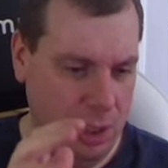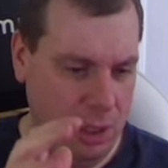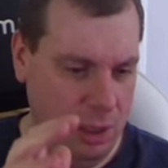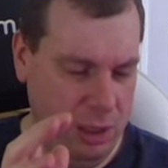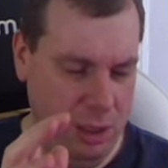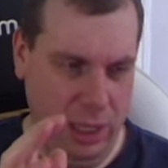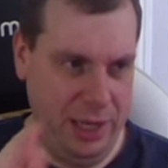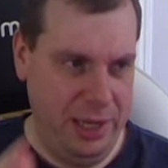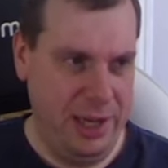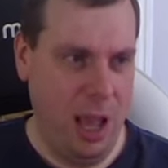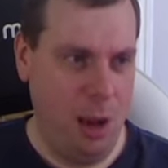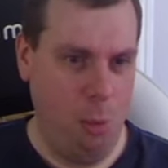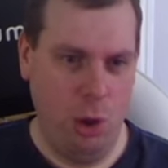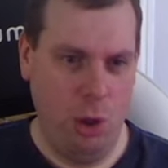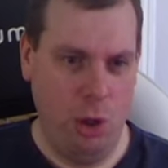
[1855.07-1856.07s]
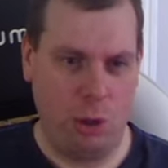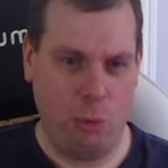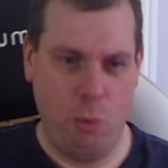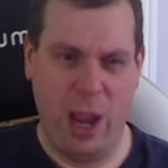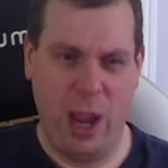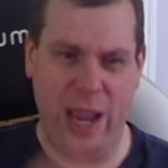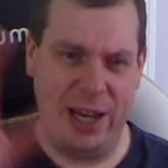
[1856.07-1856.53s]
like network
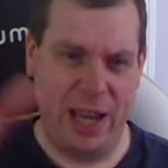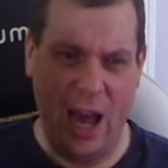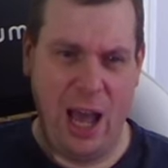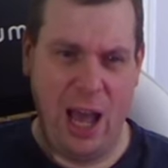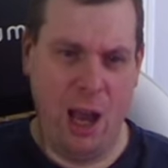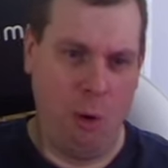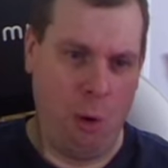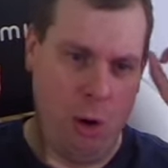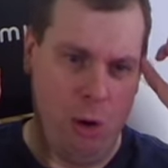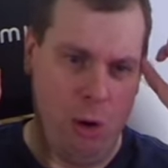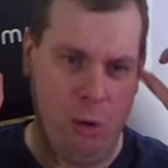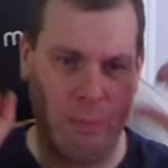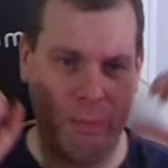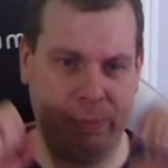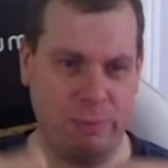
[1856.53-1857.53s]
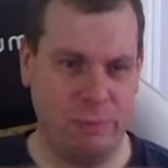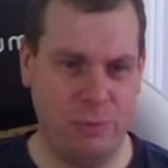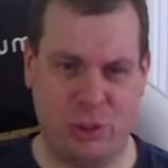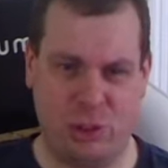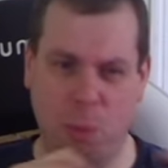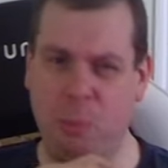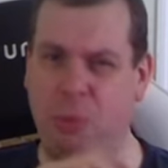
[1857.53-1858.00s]
radar or
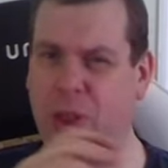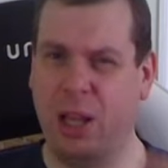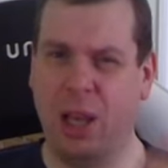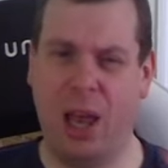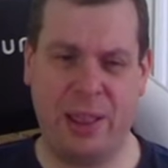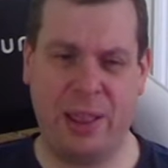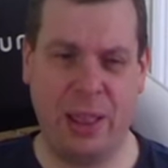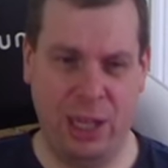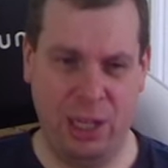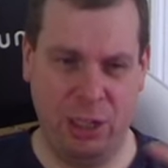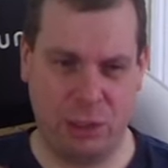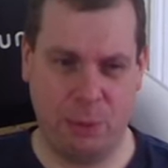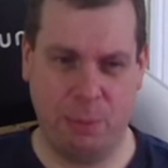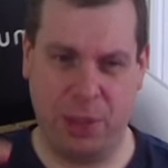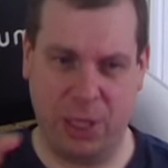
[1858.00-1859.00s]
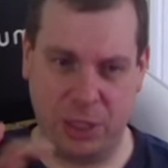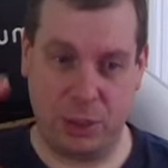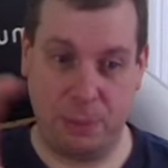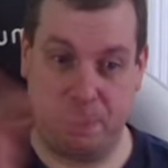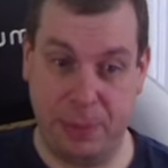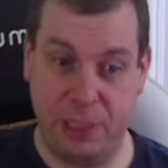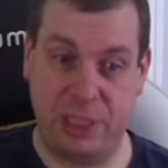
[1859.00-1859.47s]
something like that, you know, something
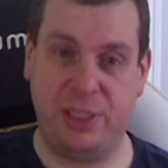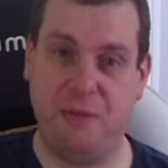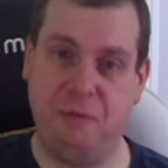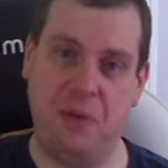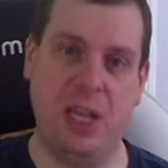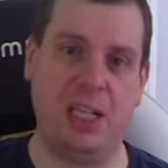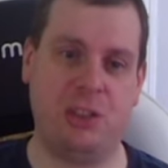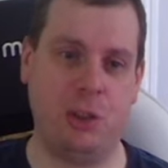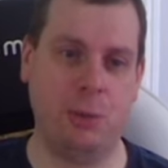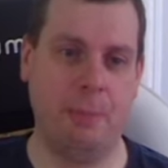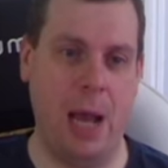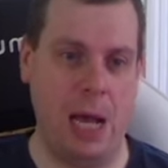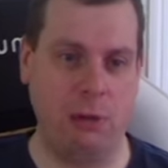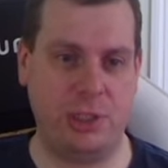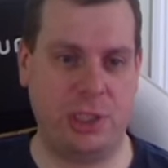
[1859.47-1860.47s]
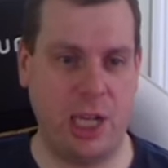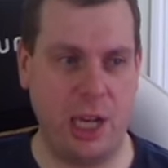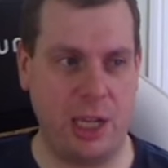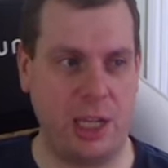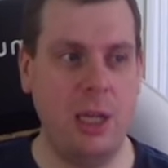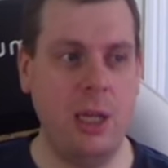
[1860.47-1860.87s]
specific to BattleTech.